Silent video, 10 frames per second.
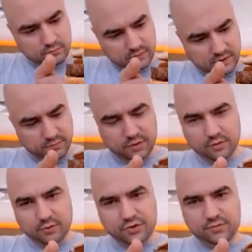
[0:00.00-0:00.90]
the
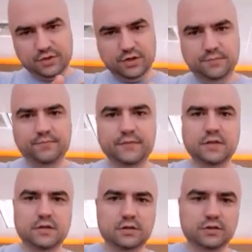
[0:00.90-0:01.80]
mushrooms there.
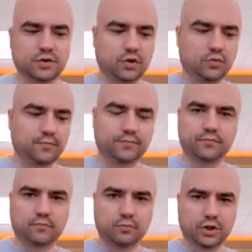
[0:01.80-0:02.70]
So
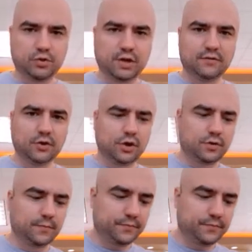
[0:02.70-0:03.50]
we do have it all.